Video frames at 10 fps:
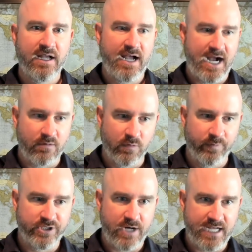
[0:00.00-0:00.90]
how are
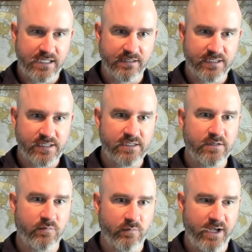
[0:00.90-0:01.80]
we tracking this
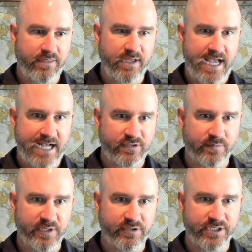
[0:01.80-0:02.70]
with
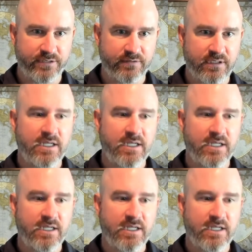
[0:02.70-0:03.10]
attribution?